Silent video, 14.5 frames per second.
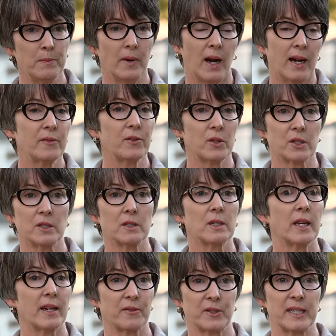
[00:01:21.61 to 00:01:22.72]
I've learned
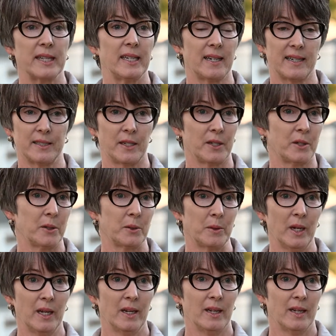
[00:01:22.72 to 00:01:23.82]
everything I know
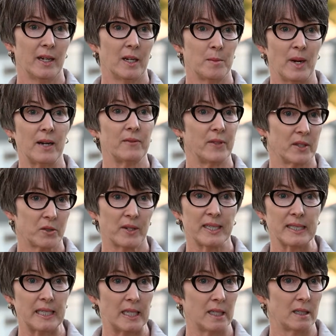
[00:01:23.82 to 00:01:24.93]
about
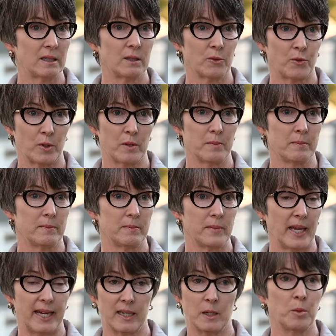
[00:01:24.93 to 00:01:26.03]
fundraising from
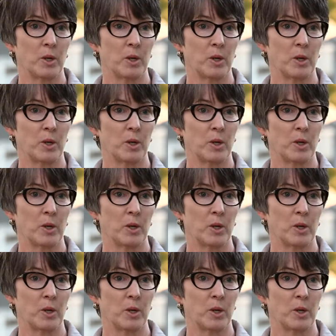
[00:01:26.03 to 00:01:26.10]
Annie